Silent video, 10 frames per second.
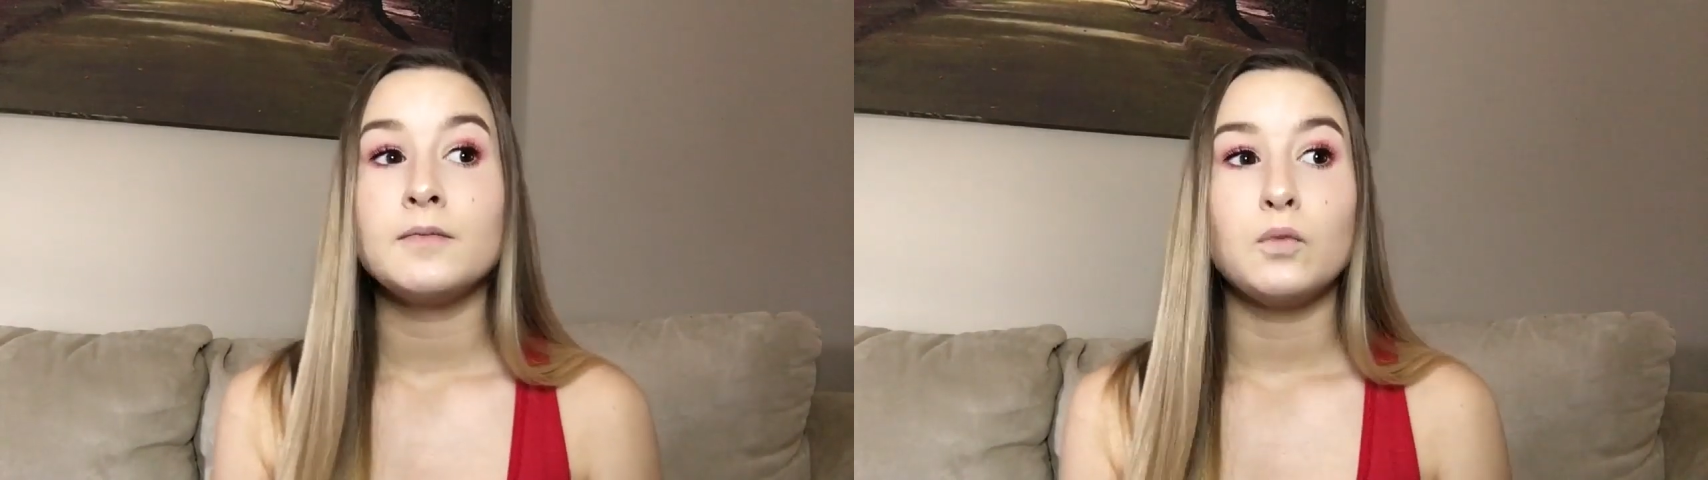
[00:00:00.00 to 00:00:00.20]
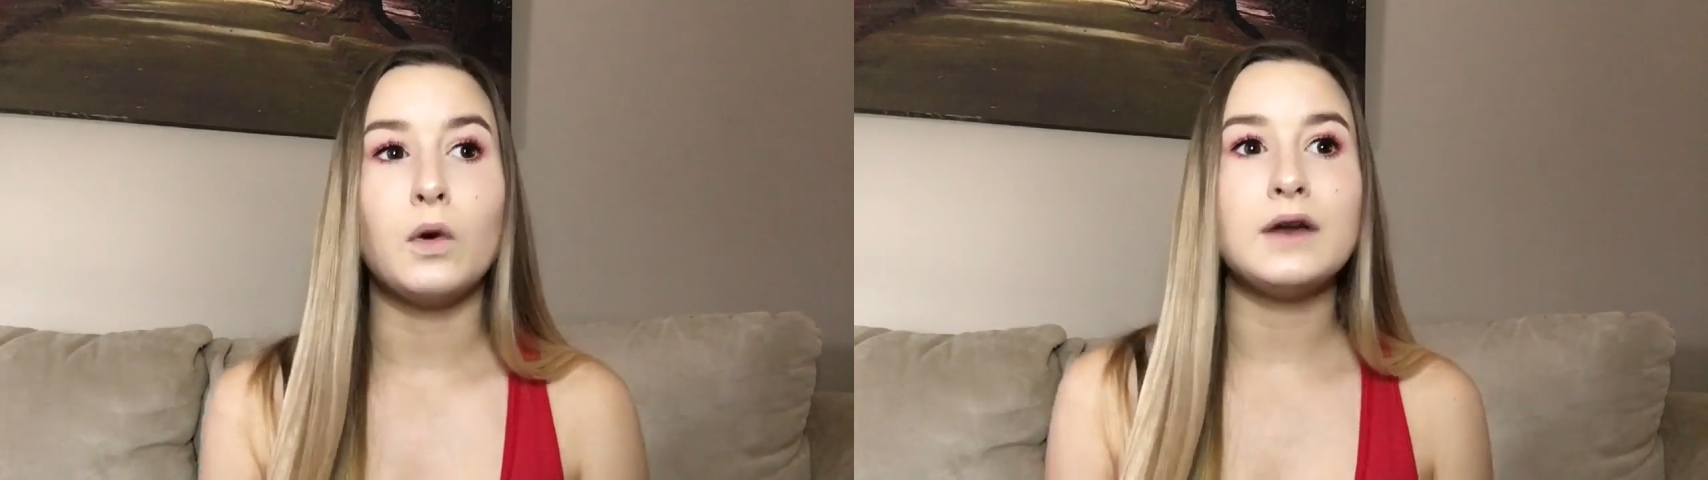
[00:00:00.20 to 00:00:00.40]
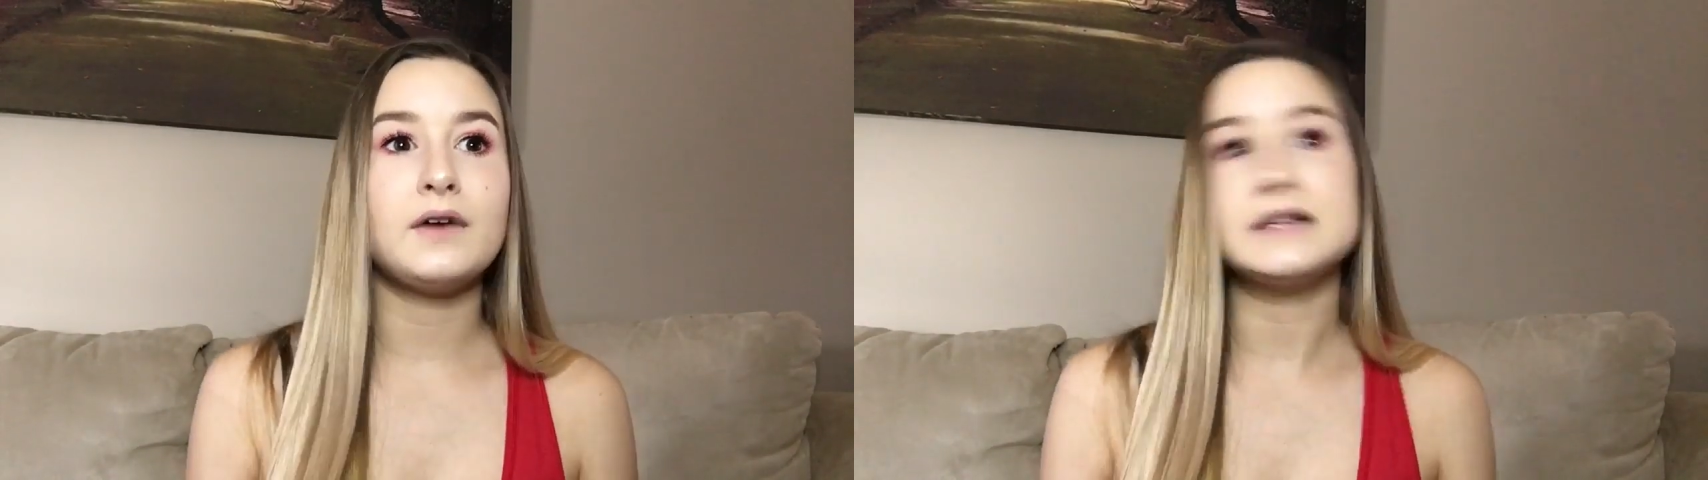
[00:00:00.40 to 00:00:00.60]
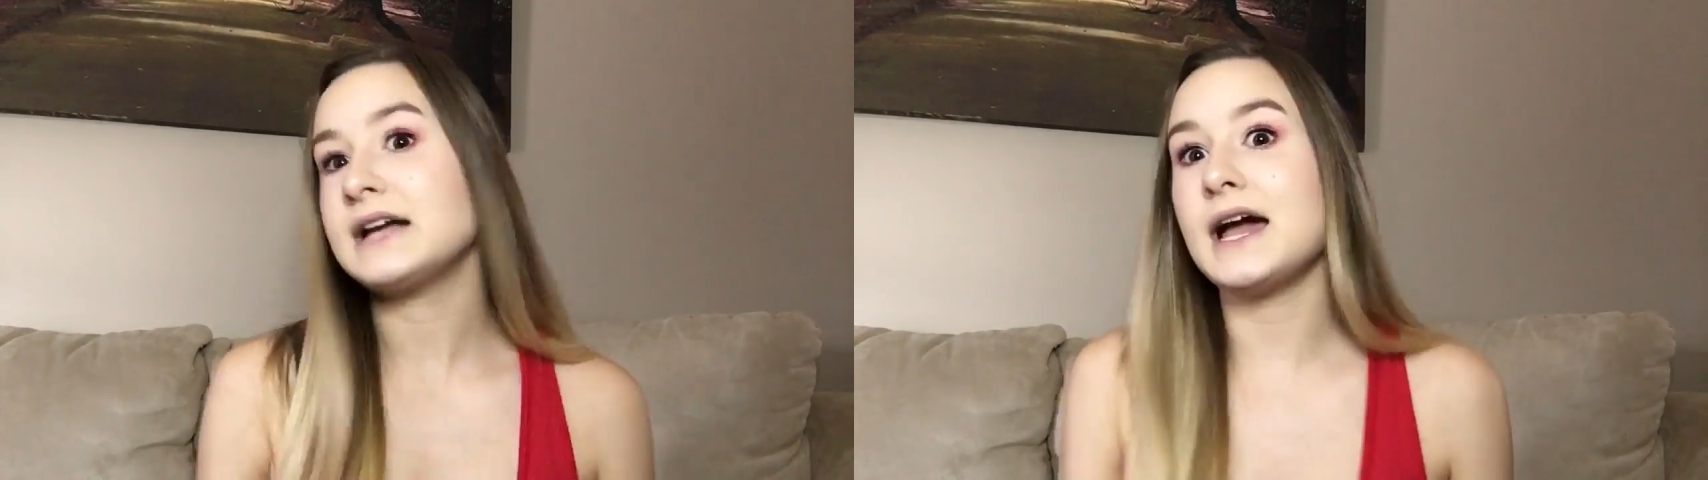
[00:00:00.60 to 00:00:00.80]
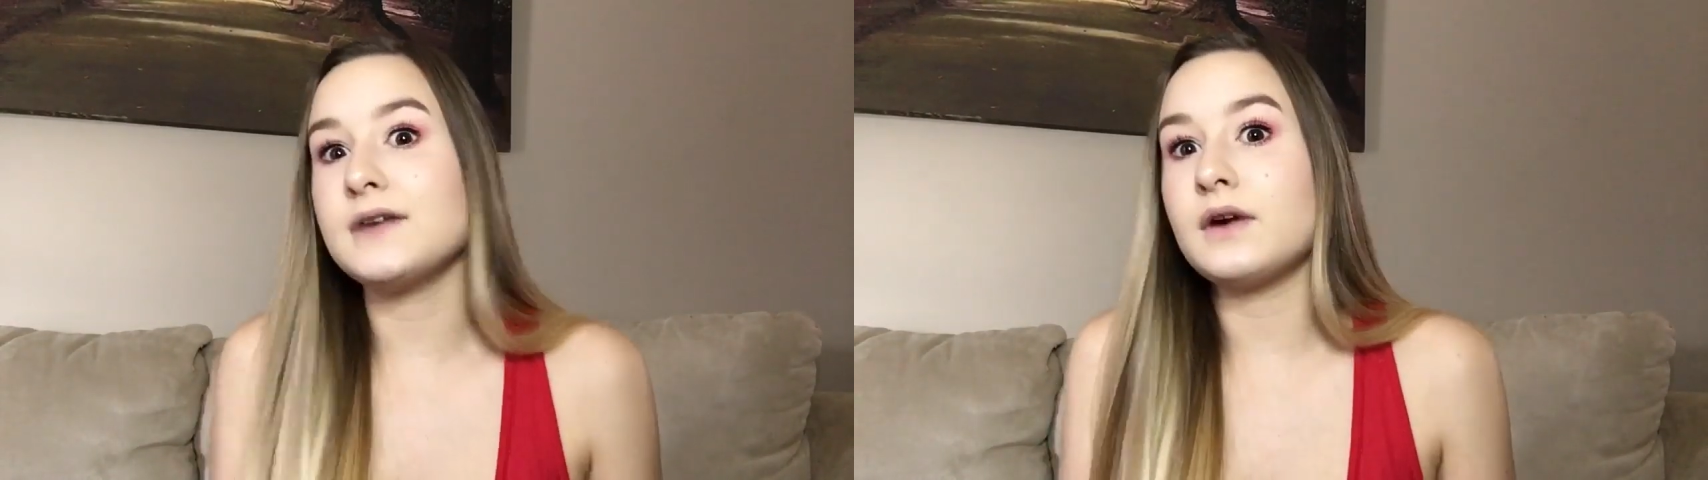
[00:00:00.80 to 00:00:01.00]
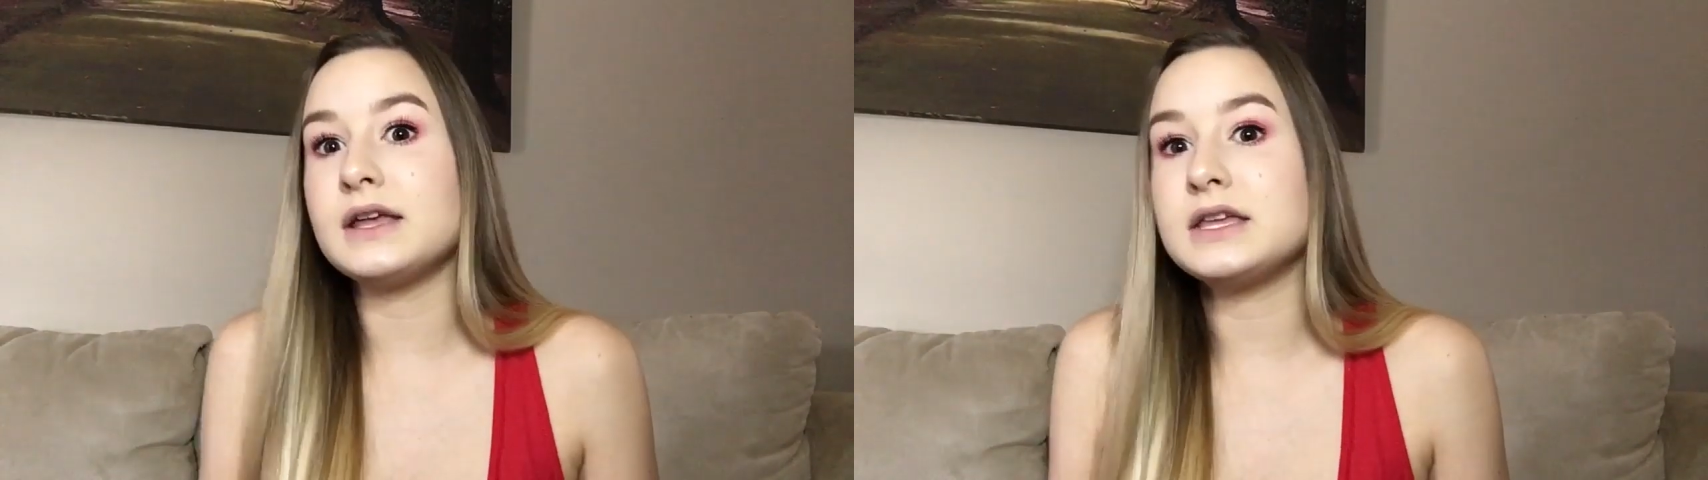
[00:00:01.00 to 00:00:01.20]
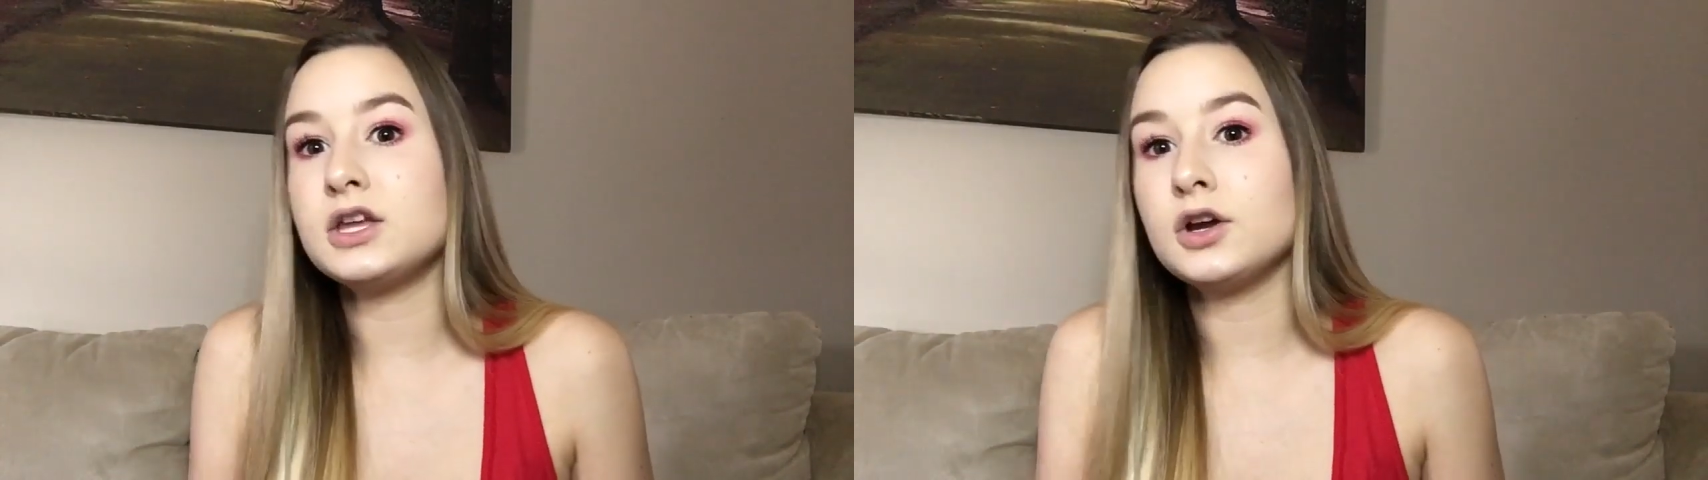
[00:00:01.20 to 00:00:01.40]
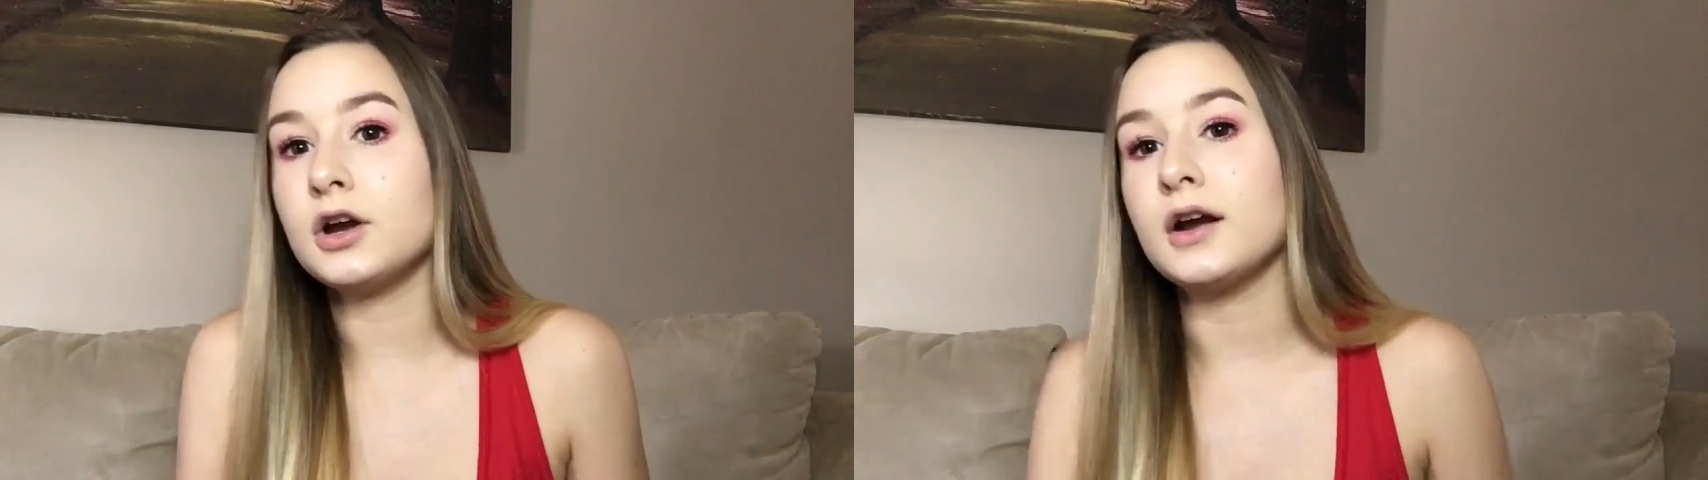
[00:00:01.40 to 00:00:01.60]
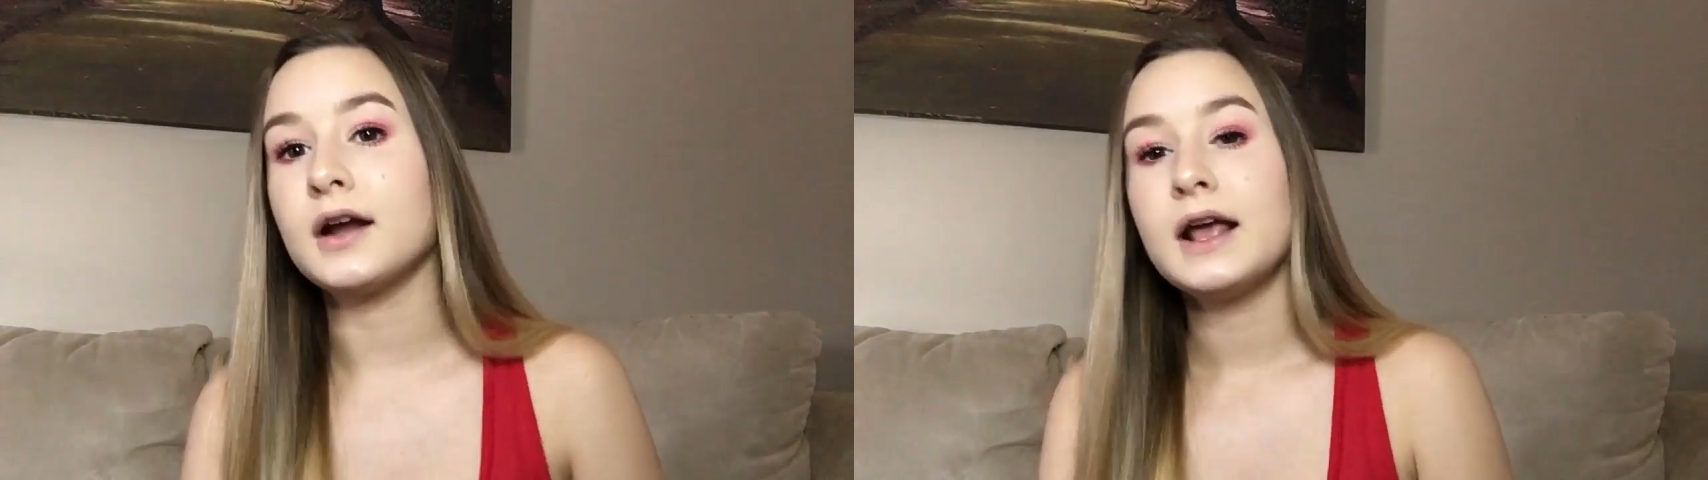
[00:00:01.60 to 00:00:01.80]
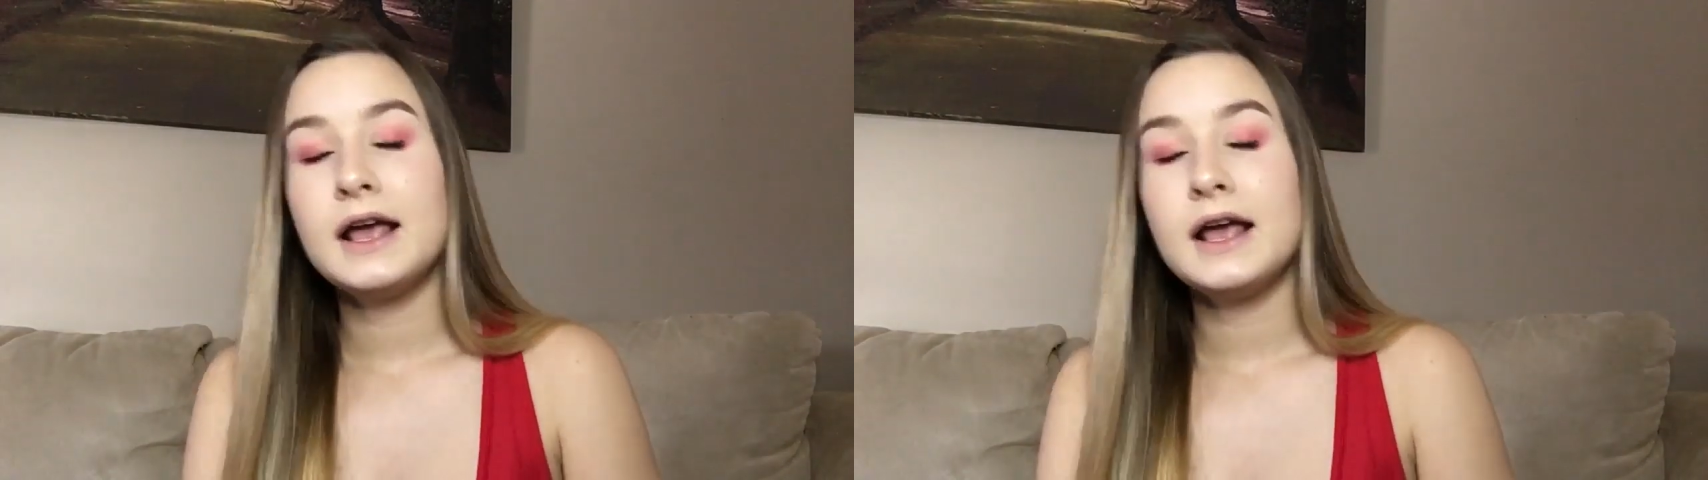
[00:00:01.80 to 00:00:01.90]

what if I die right here?